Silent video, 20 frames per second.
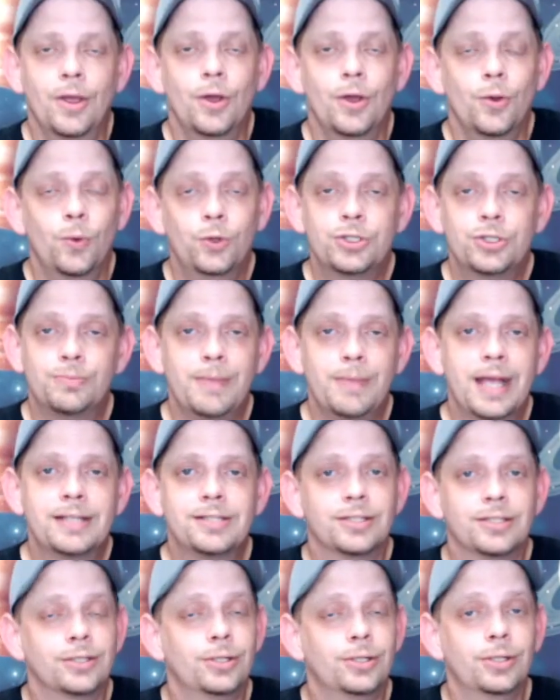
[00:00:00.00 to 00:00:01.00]
which
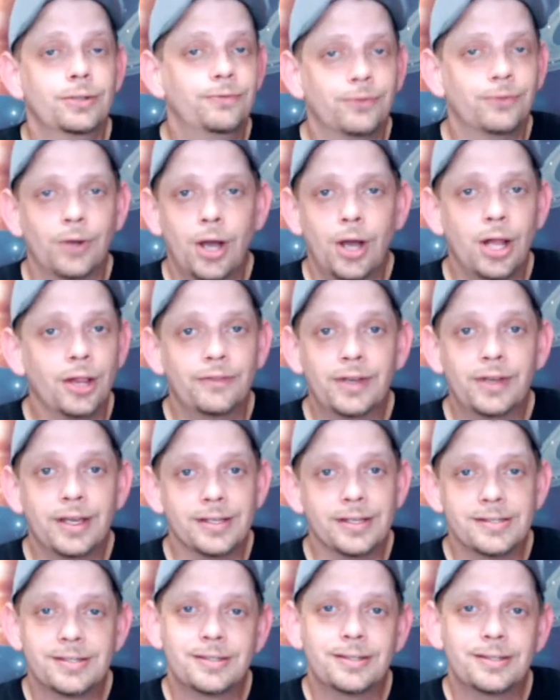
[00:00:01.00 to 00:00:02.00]
makes it good for all of
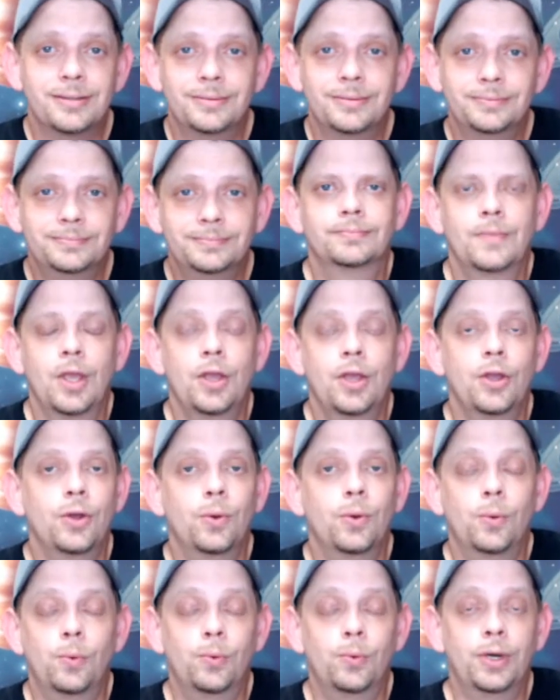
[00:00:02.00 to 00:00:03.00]
us.
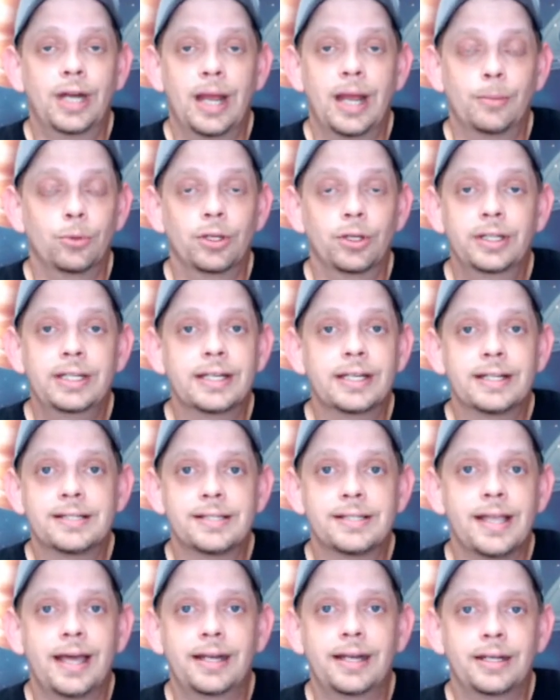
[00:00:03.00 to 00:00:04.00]
What I'm really
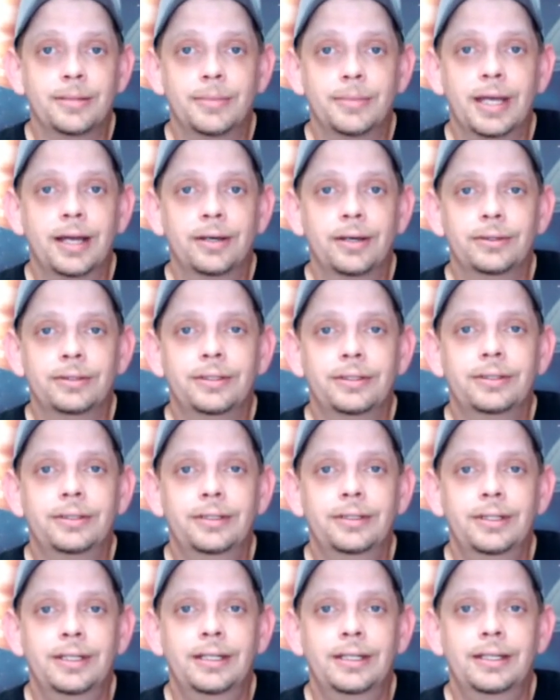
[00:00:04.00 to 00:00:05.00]
excited about
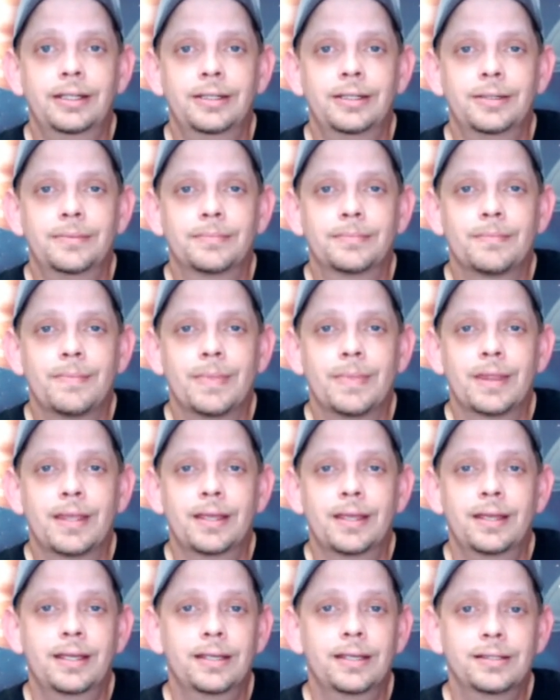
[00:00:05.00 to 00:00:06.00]

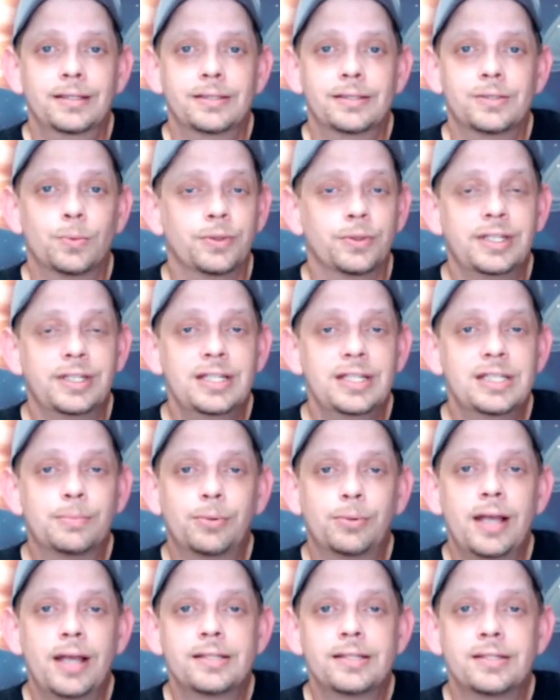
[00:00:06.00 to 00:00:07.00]
is with these
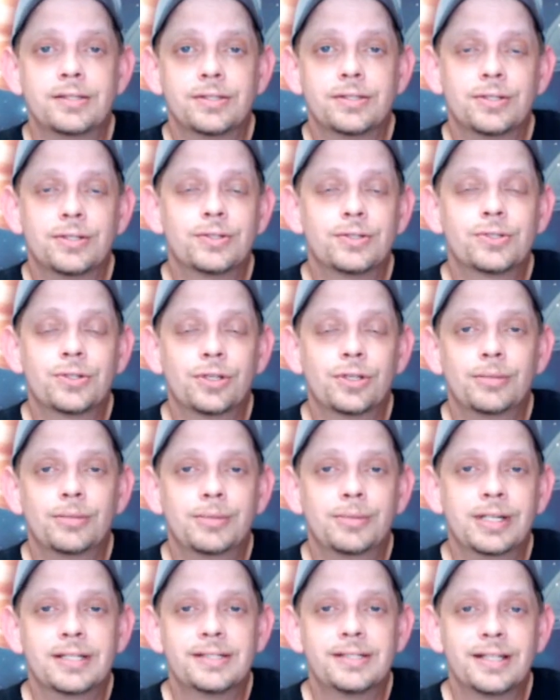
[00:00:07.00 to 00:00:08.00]
prices, there's going to
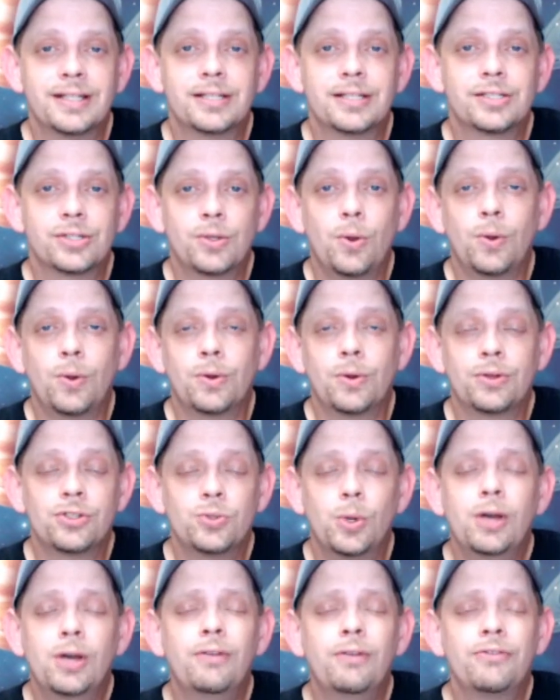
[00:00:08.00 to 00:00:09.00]
be a 6-core
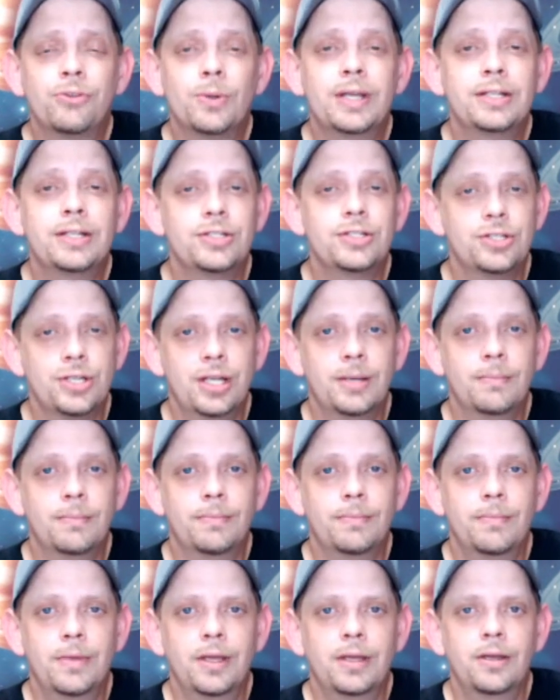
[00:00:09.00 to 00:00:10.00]
12-thread
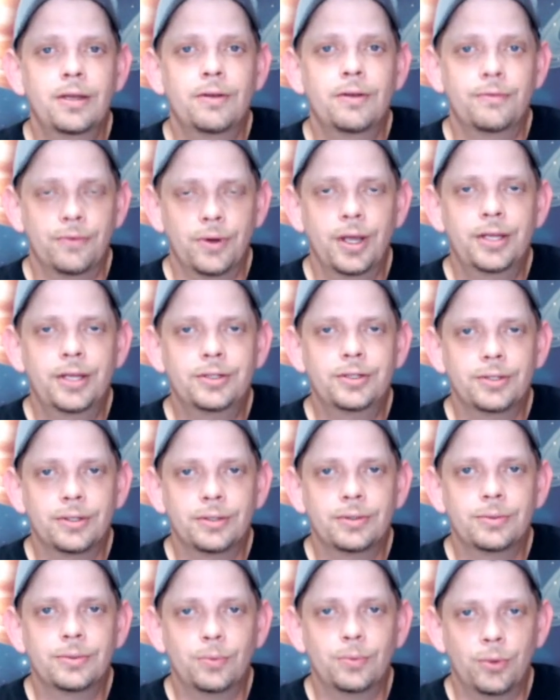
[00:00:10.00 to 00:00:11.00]
chip for
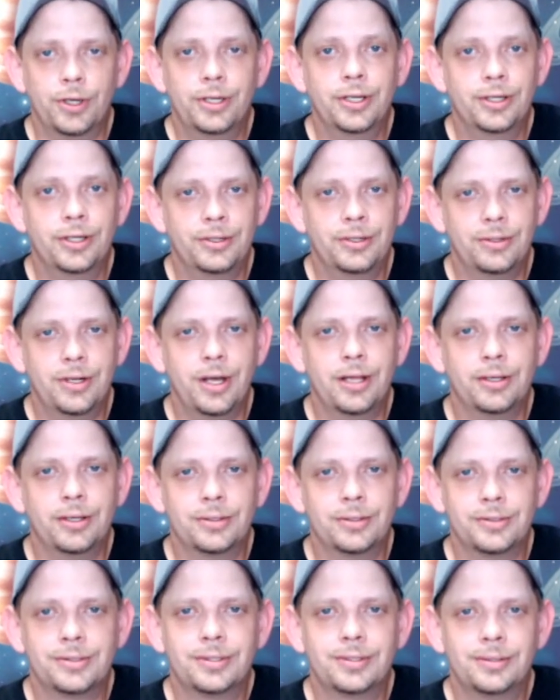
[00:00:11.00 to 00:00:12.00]
under
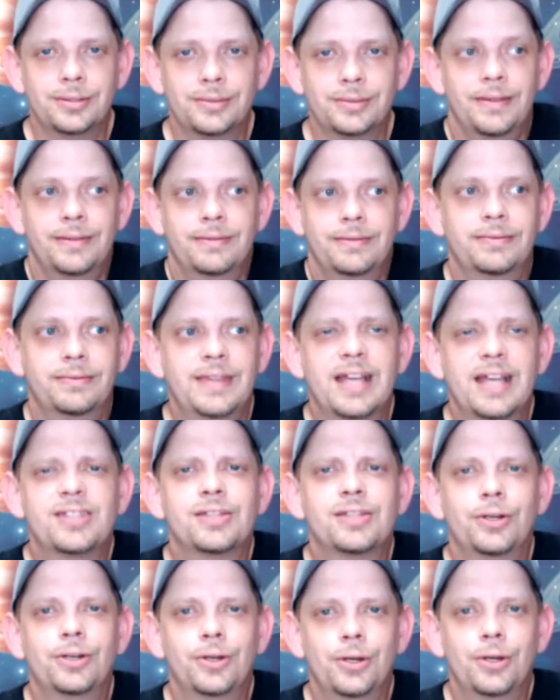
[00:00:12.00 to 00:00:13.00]
$100.
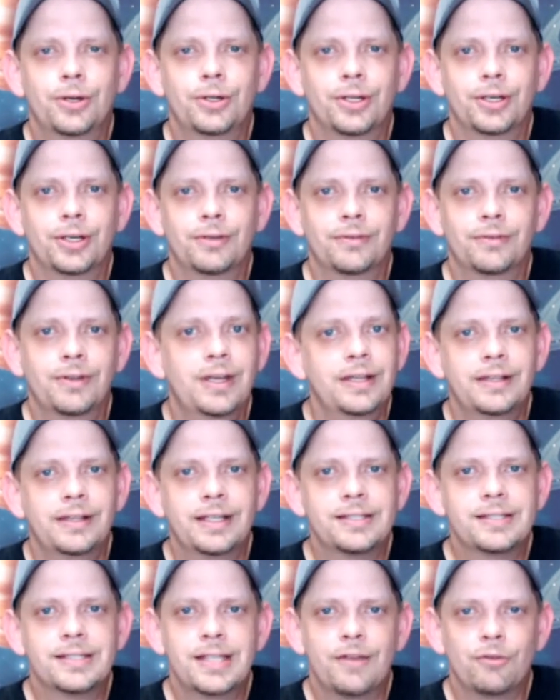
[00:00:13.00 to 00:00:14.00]
That's unheard of.
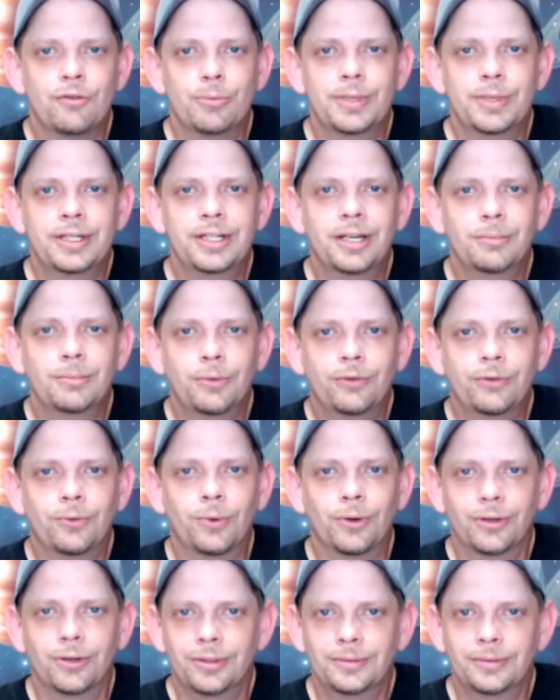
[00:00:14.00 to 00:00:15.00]
That's never been done before.